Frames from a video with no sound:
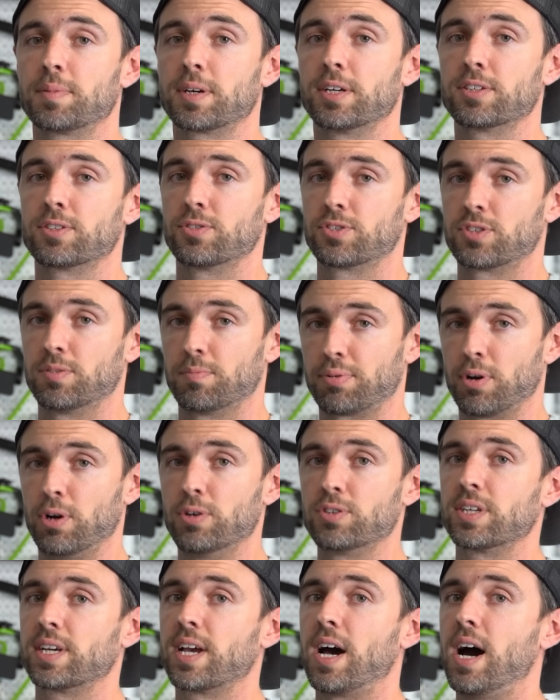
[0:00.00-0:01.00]
because there's some
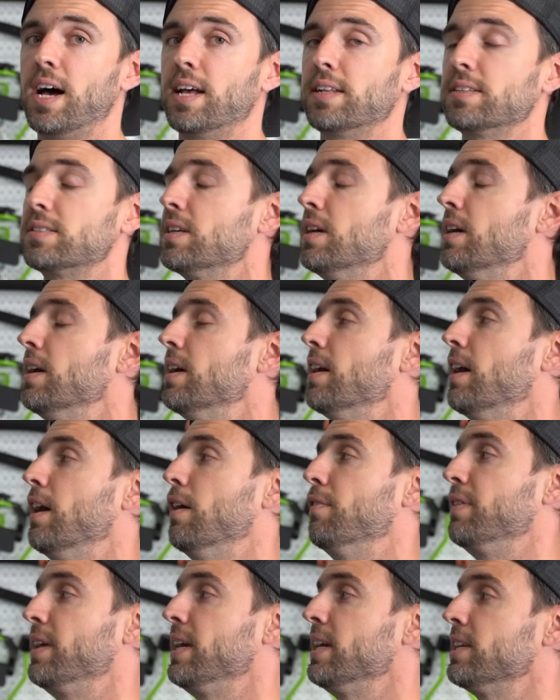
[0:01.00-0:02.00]
pros and cons
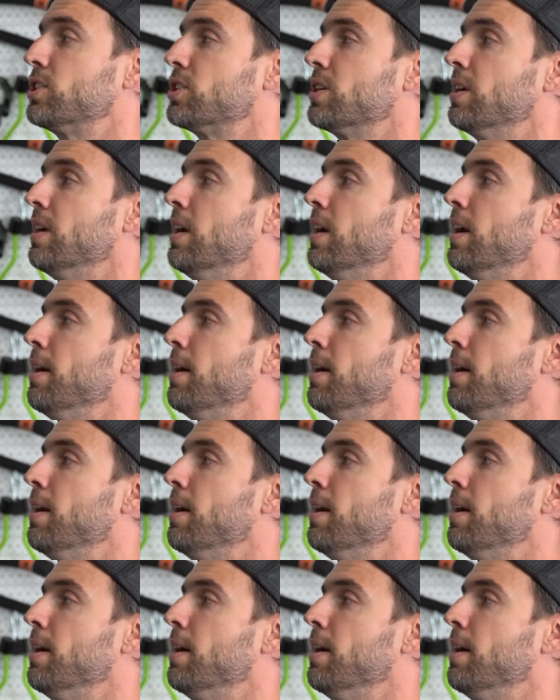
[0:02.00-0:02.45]
of each.